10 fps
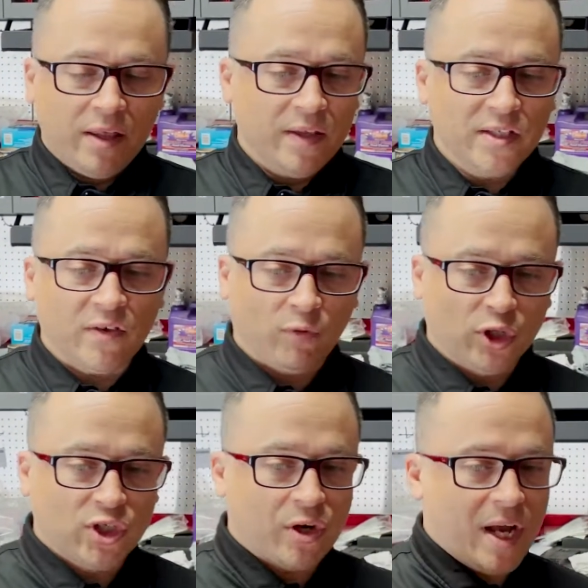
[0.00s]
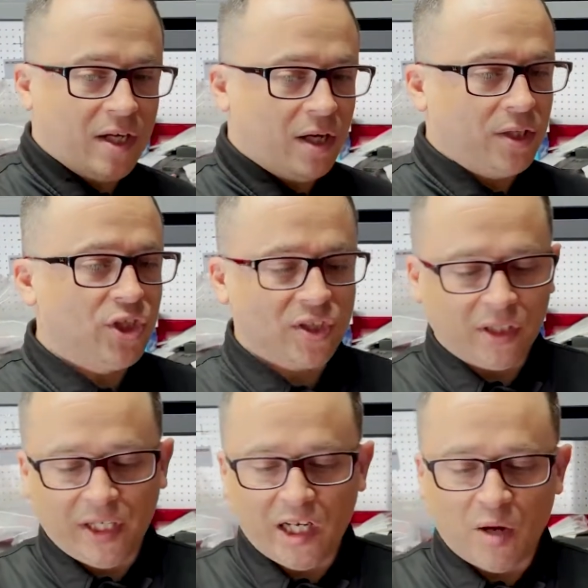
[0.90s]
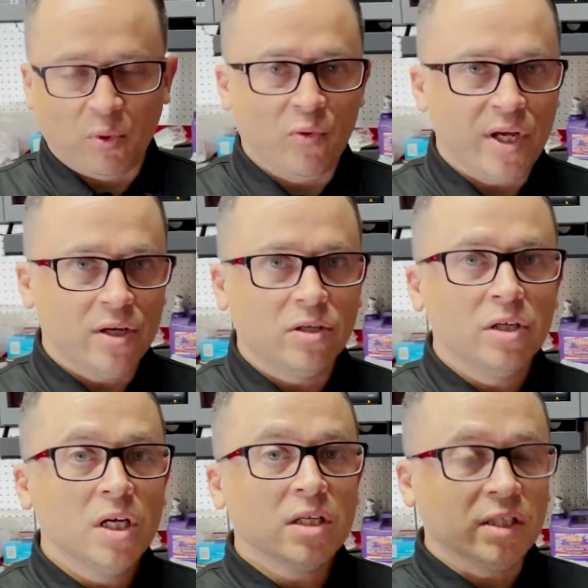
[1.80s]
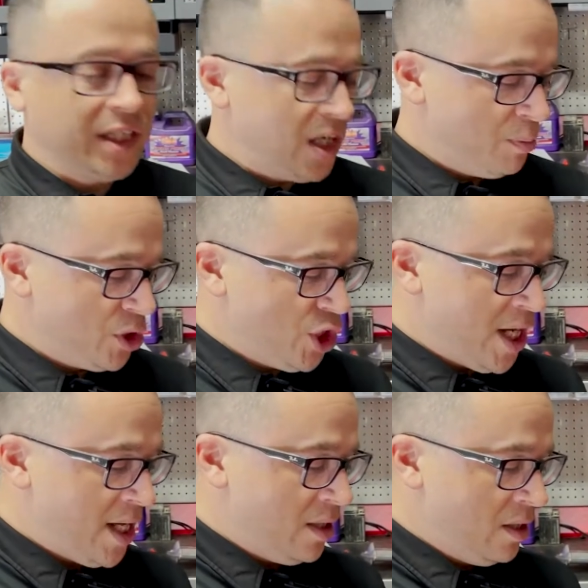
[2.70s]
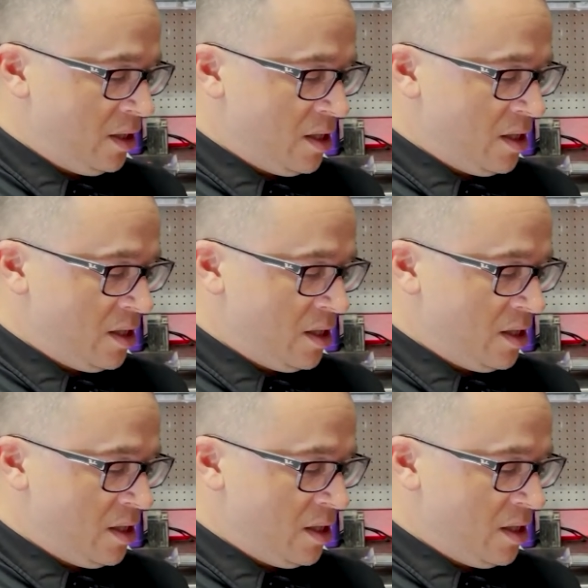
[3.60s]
This stuff works great on just cleaning up a wheel, cleaning up your chain,